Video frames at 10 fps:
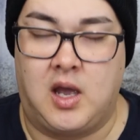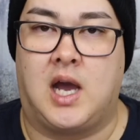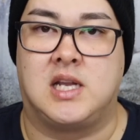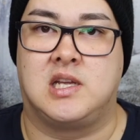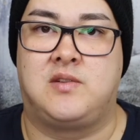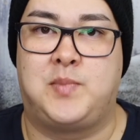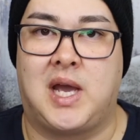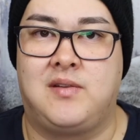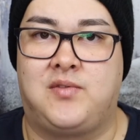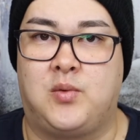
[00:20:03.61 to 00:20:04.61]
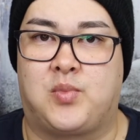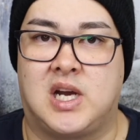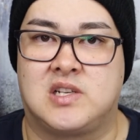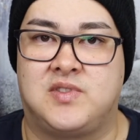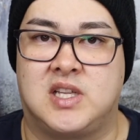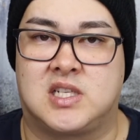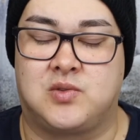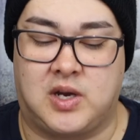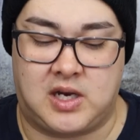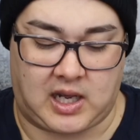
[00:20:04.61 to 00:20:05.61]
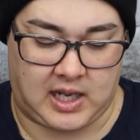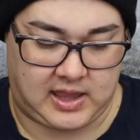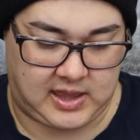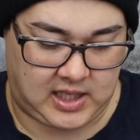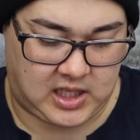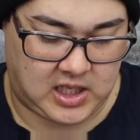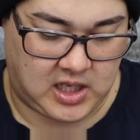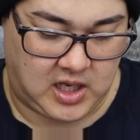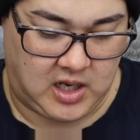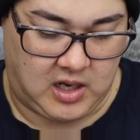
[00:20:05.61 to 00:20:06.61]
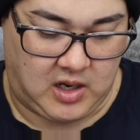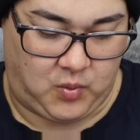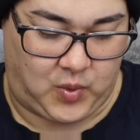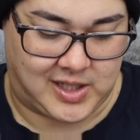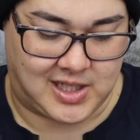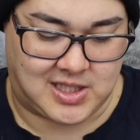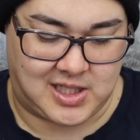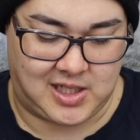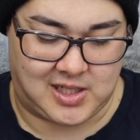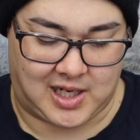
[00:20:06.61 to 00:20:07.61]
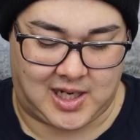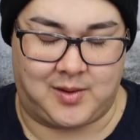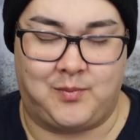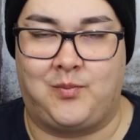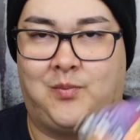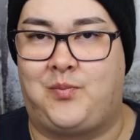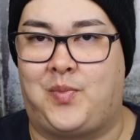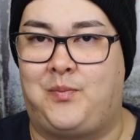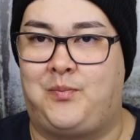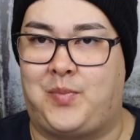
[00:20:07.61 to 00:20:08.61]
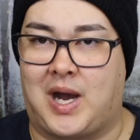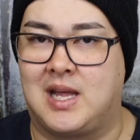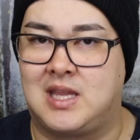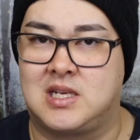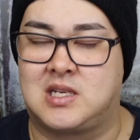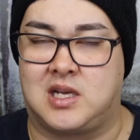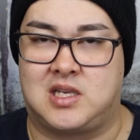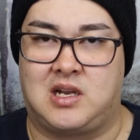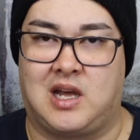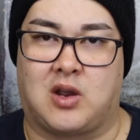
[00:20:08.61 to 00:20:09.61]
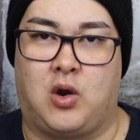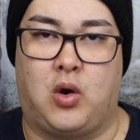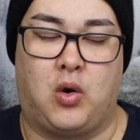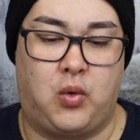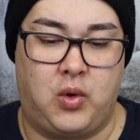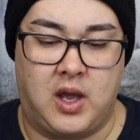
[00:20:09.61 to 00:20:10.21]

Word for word: I did pay full price for this one. I think when I did um, buy this, I did like a haul.